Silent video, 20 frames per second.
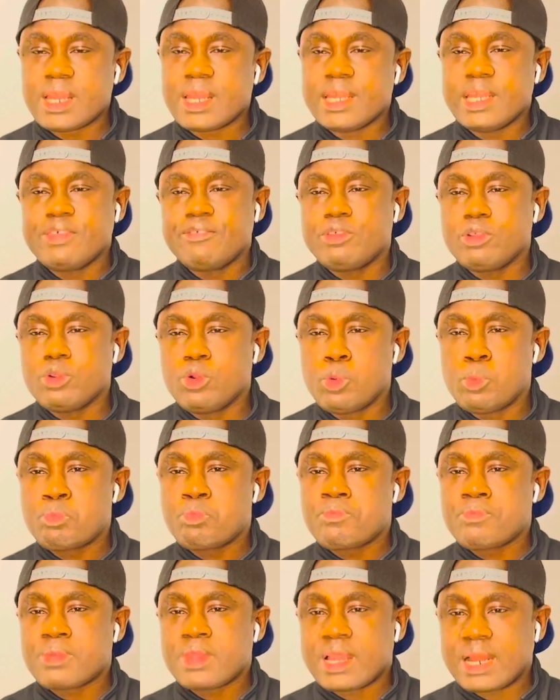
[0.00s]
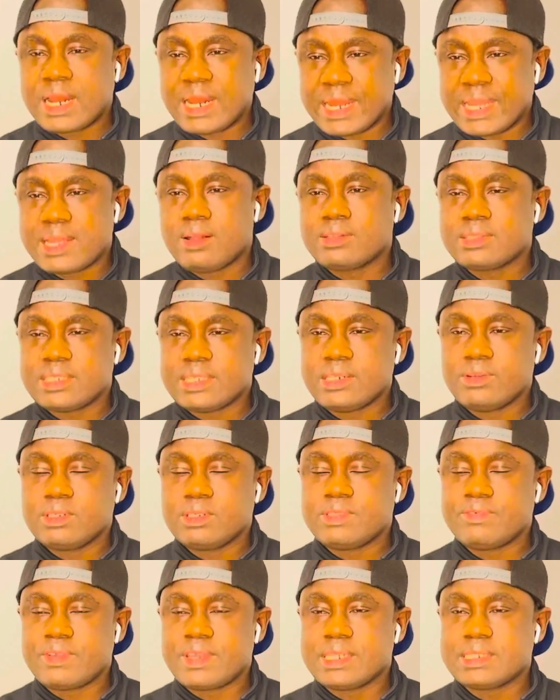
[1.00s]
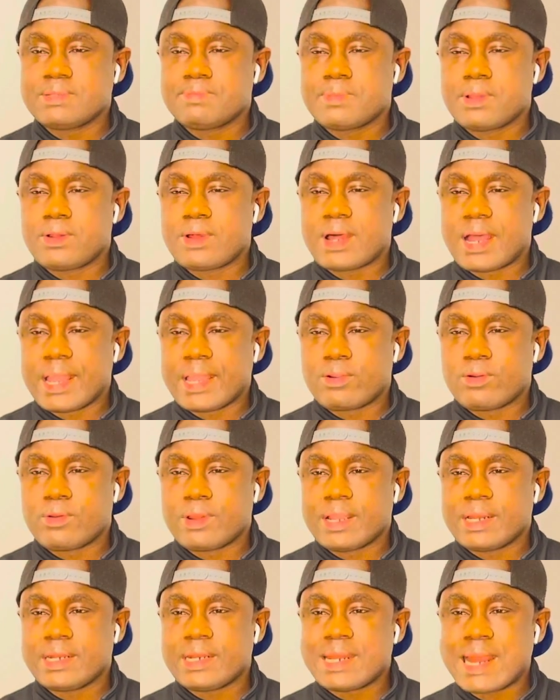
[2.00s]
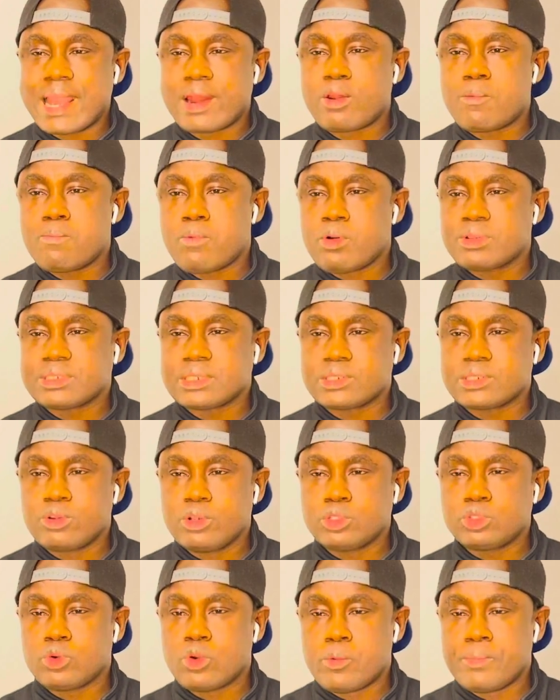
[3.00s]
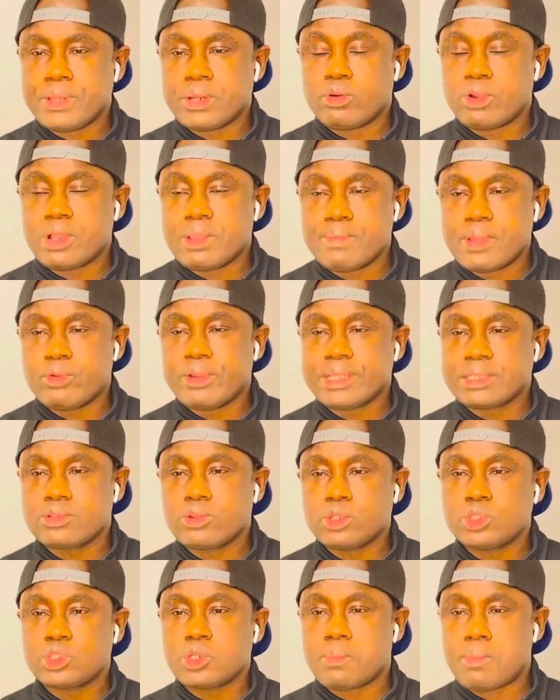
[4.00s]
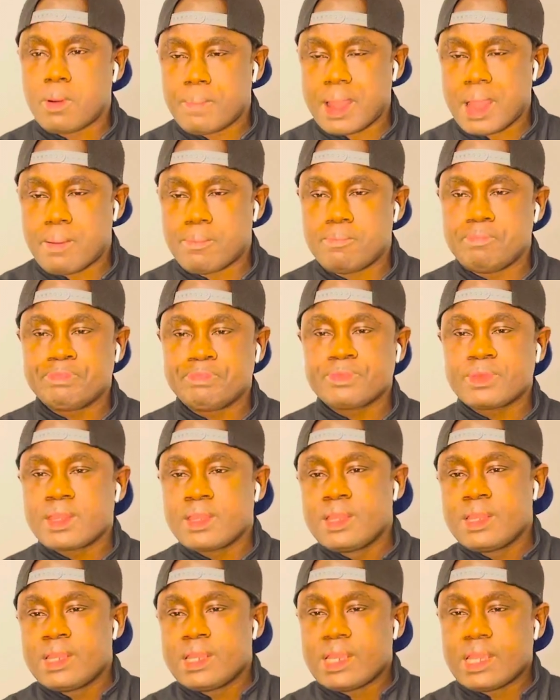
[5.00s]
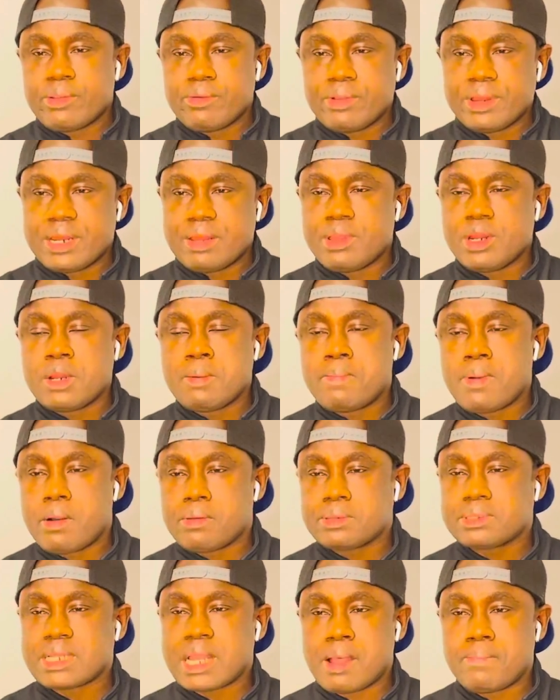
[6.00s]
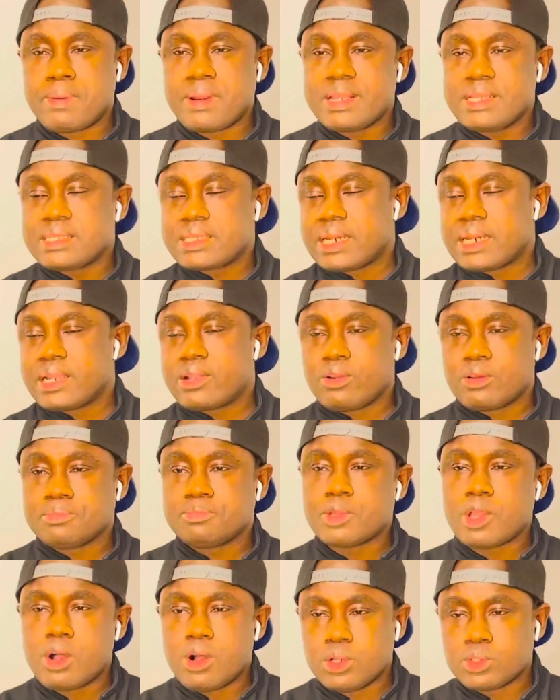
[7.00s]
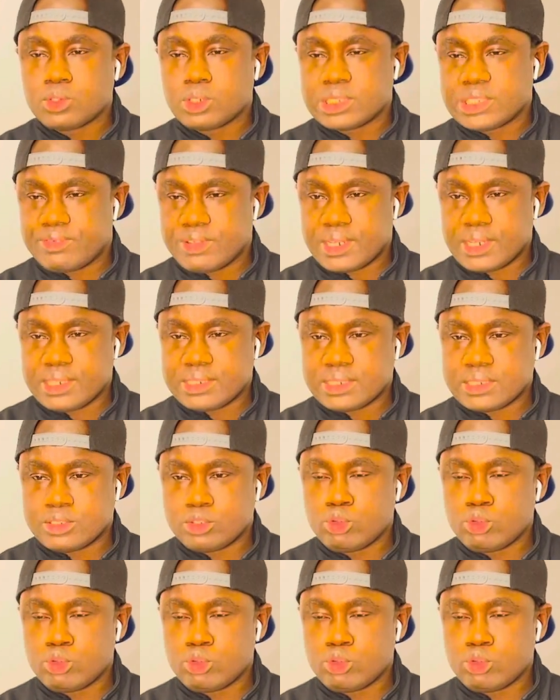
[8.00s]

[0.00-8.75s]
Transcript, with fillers: If you click on the notification bell icon, a dialog box is going to open or a menu is going to pop up and when the menu pops up, please click on all notifications.